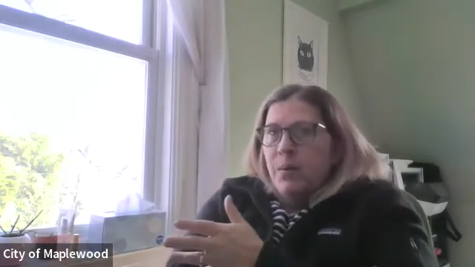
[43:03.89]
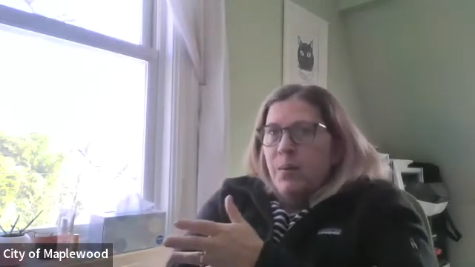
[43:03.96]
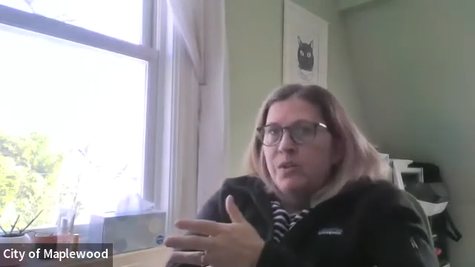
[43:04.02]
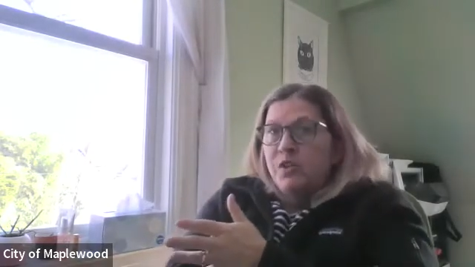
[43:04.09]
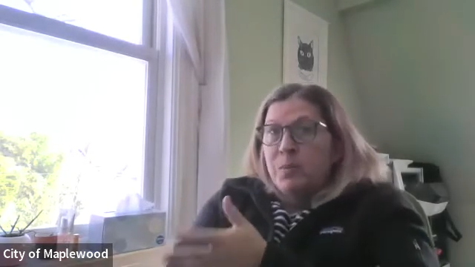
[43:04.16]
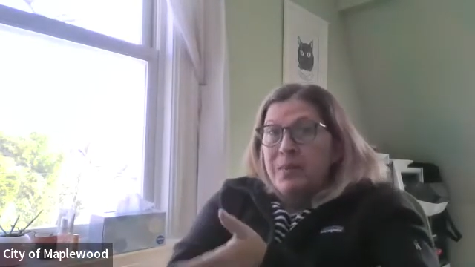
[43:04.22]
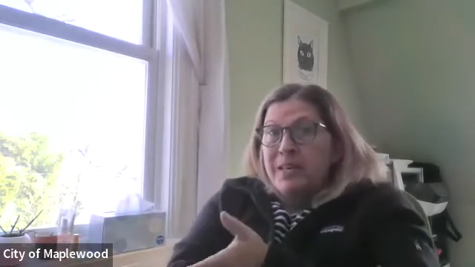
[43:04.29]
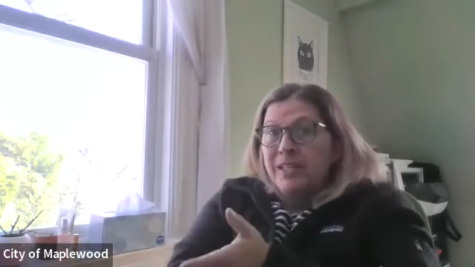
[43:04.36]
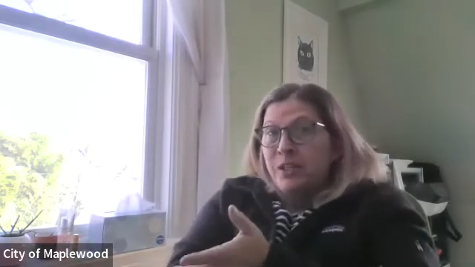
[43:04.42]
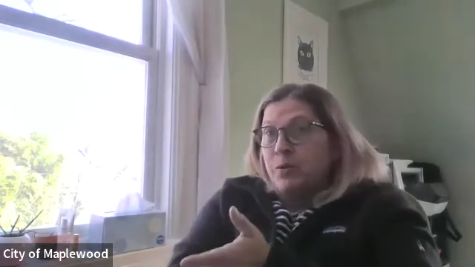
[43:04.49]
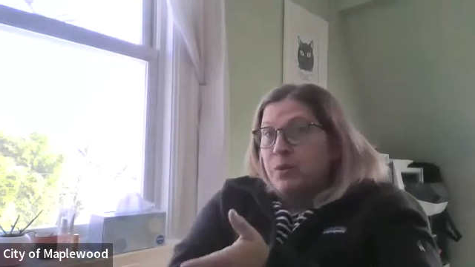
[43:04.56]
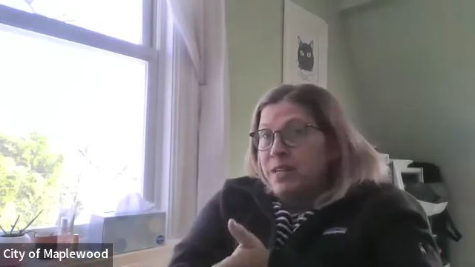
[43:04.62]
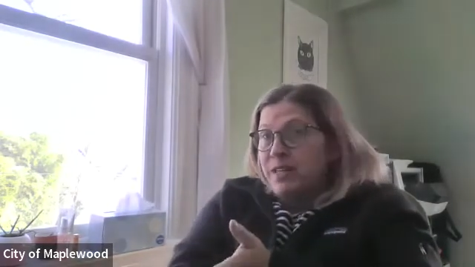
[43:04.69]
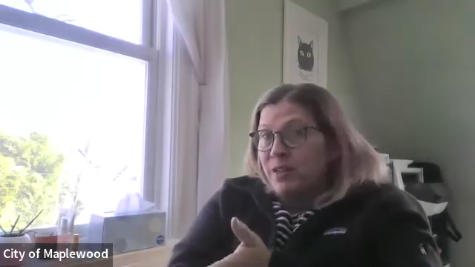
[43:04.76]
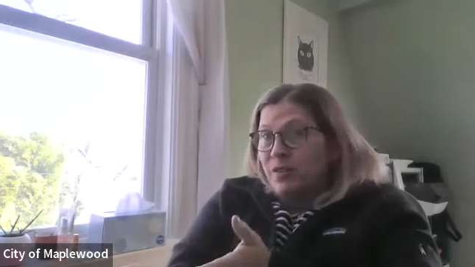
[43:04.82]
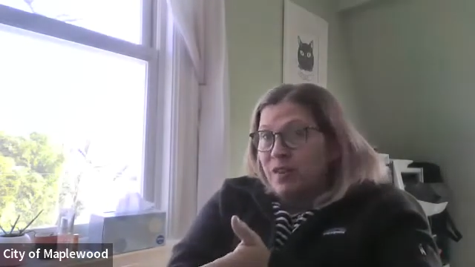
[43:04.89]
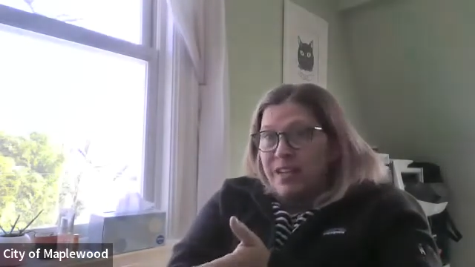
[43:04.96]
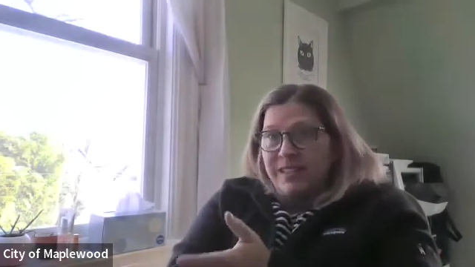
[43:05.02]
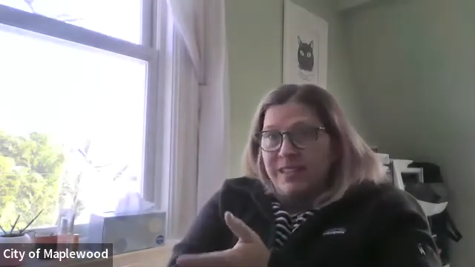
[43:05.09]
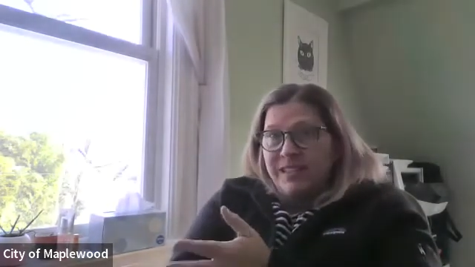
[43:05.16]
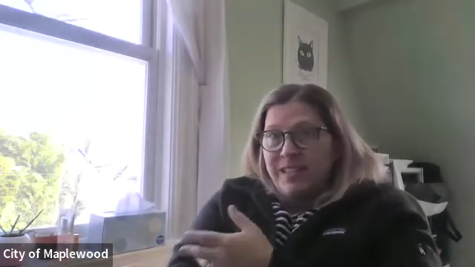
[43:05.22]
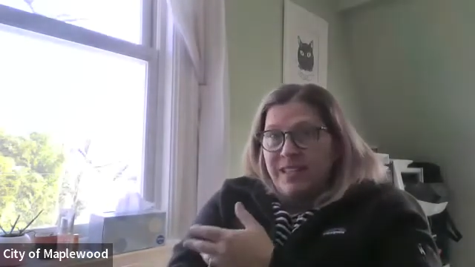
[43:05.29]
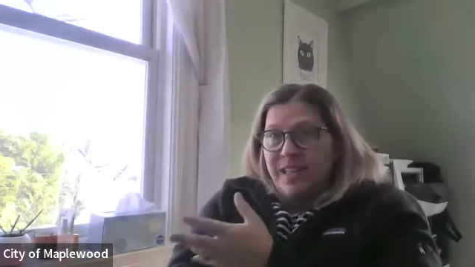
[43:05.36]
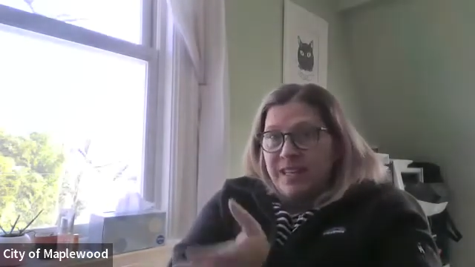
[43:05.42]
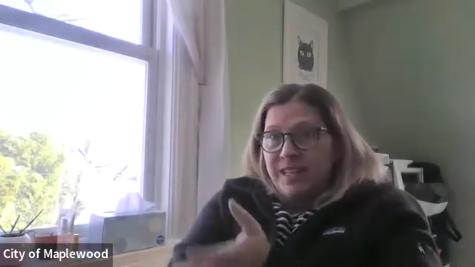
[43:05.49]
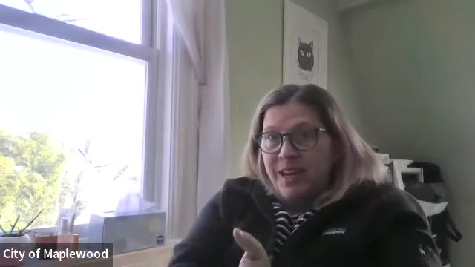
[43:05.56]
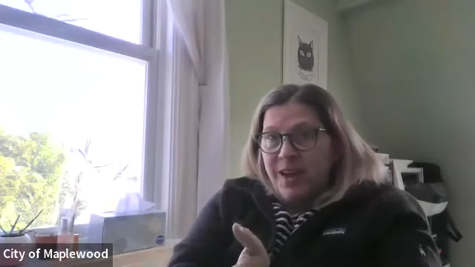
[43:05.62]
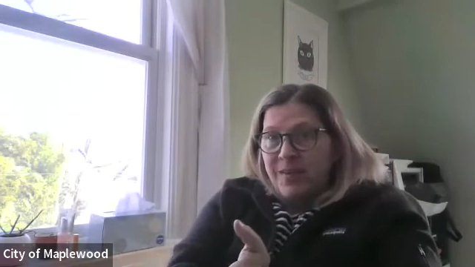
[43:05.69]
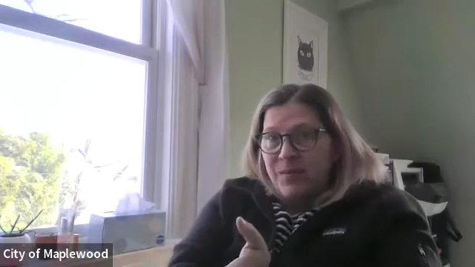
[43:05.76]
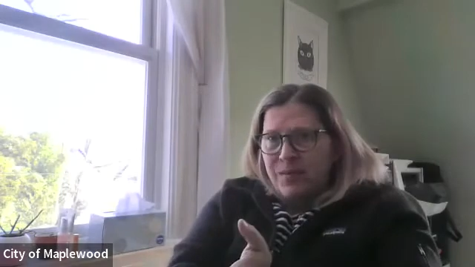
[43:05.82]
which to me is a great defense. Like they
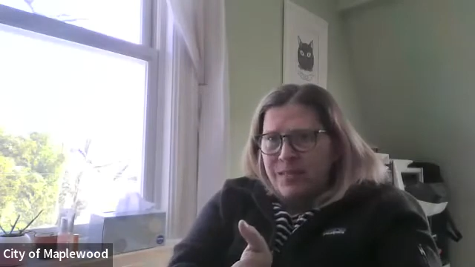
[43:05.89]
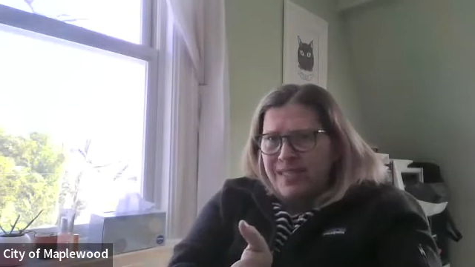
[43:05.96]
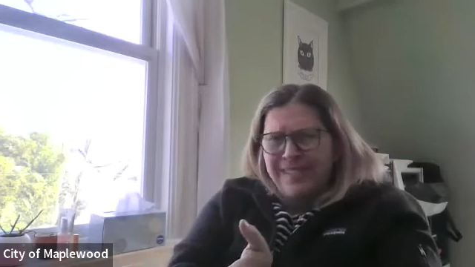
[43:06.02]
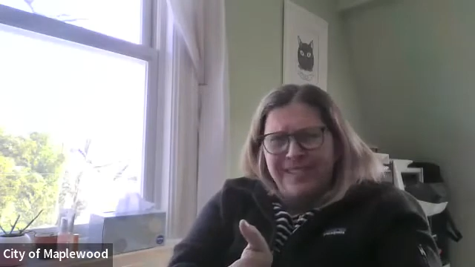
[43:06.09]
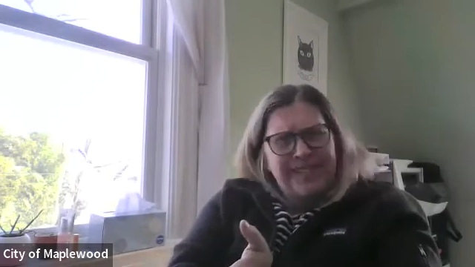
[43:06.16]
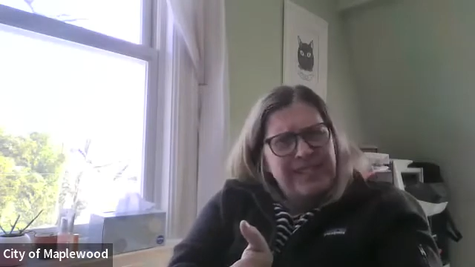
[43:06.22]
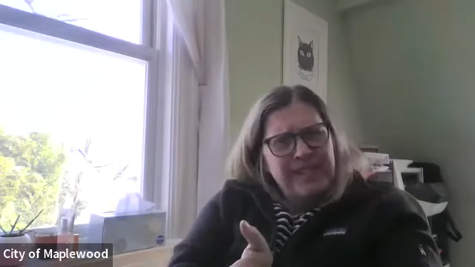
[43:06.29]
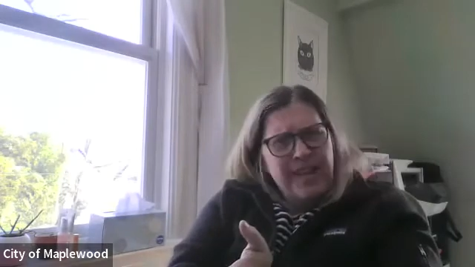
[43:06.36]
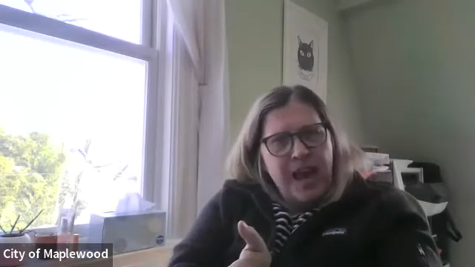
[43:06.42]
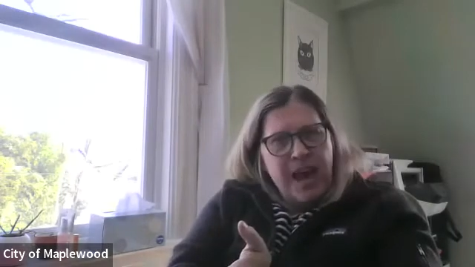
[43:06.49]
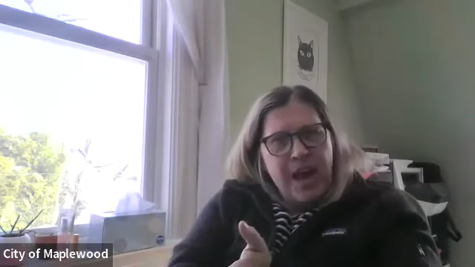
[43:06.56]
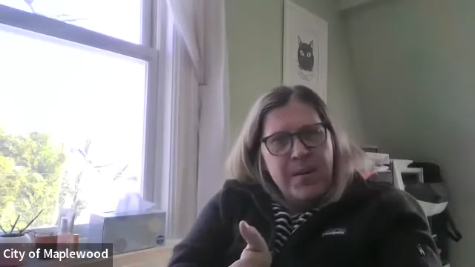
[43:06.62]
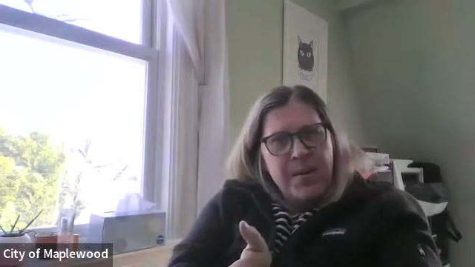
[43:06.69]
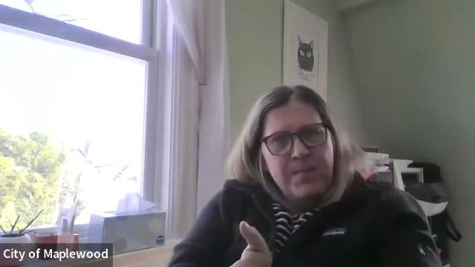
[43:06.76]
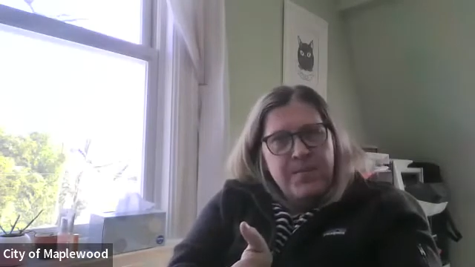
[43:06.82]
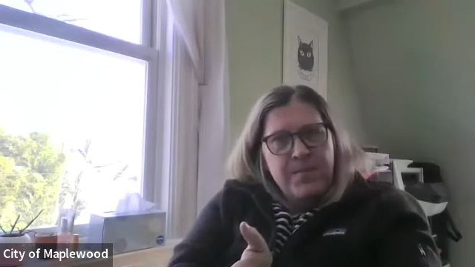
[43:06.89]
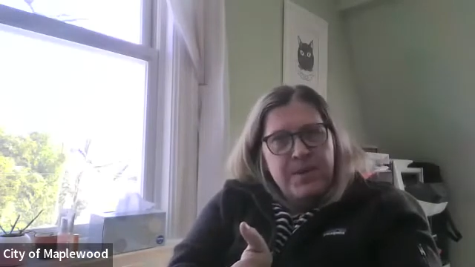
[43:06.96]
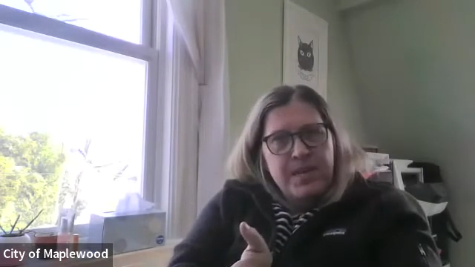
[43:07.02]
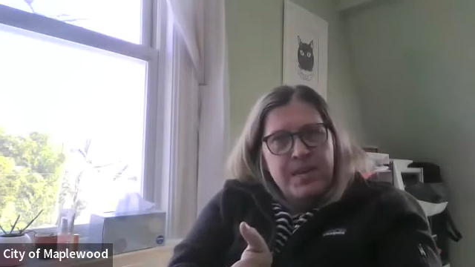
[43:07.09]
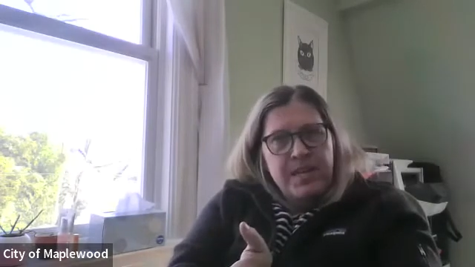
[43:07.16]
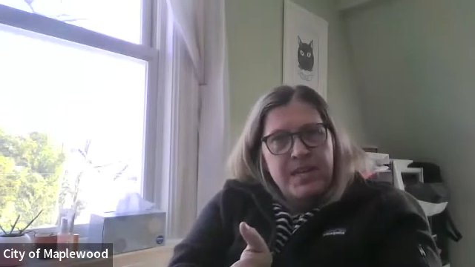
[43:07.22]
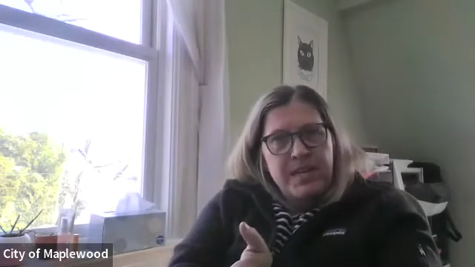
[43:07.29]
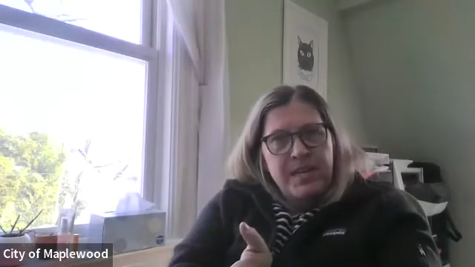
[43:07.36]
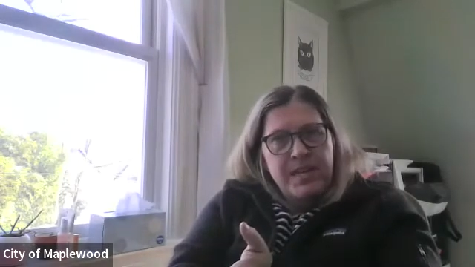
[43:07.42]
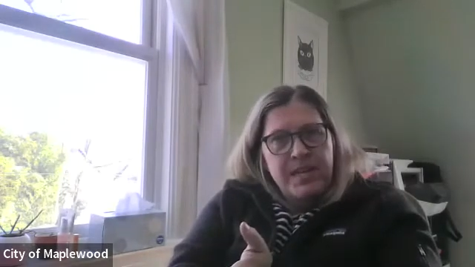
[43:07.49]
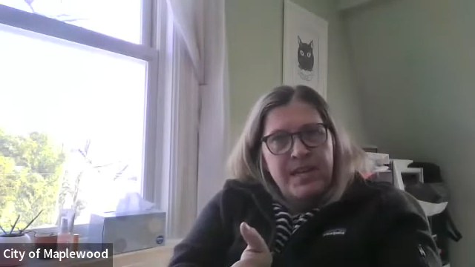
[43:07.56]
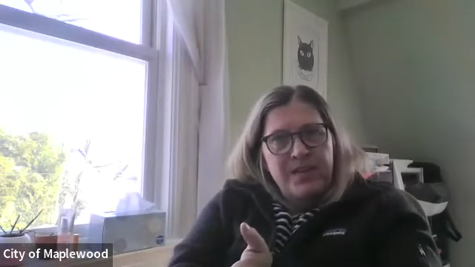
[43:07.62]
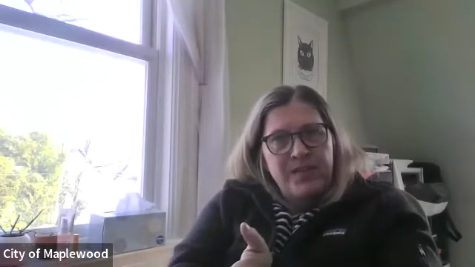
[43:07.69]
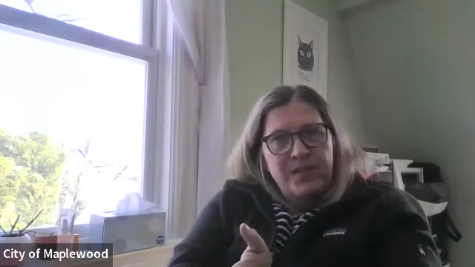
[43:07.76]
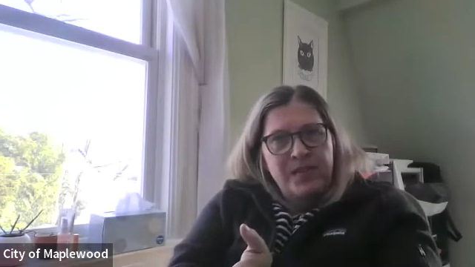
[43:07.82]
didn't have a reason to stop, but
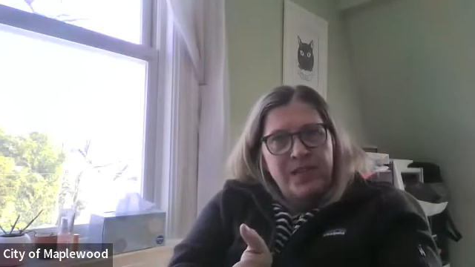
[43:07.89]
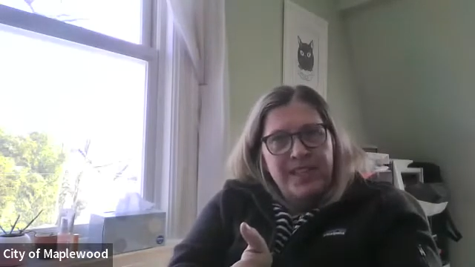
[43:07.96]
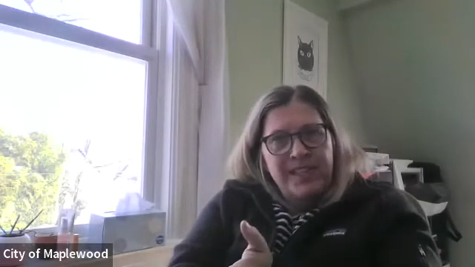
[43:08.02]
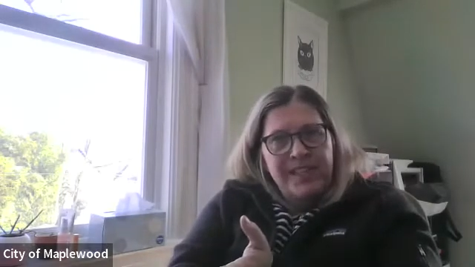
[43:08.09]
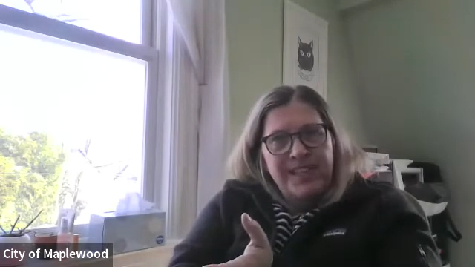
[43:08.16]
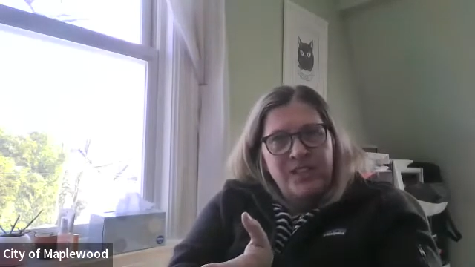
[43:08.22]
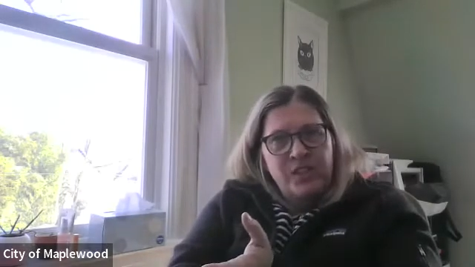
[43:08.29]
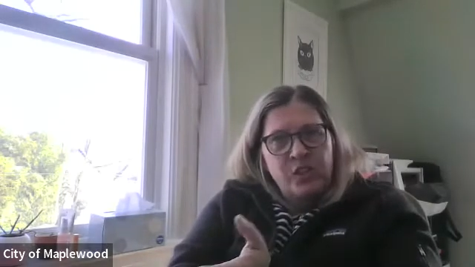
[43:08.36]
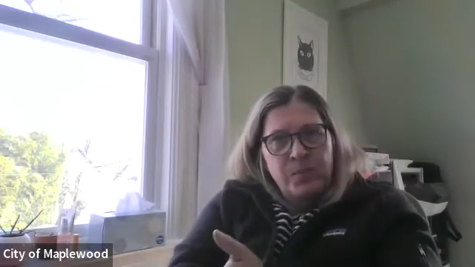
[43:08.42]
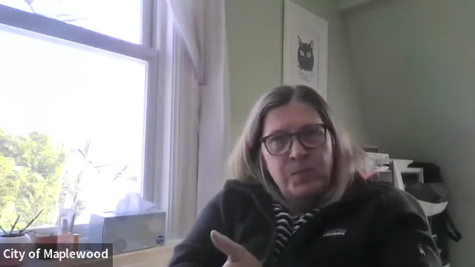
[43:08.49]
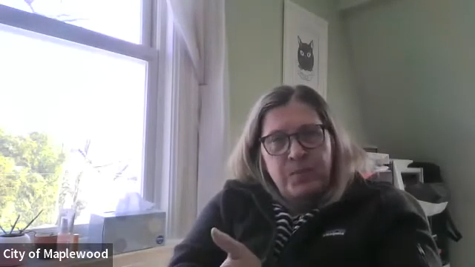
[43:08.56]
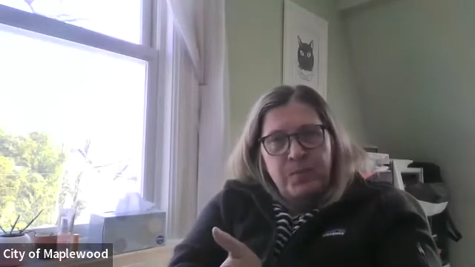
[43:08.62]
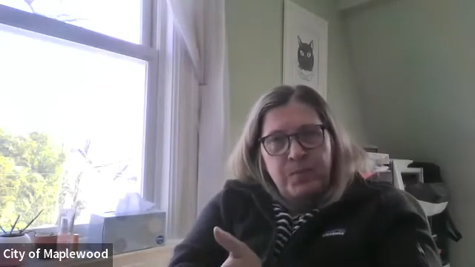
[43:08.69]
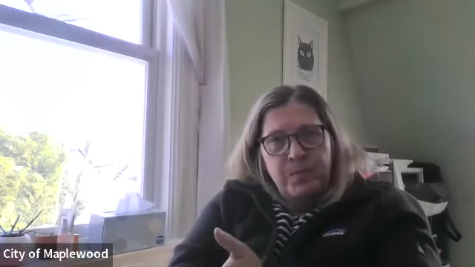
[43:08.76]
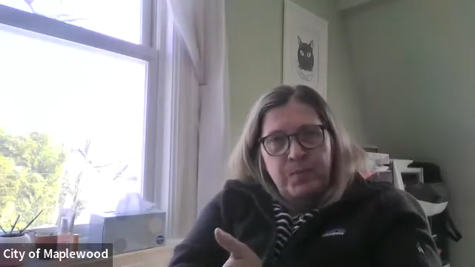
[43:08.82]
I feel like that should.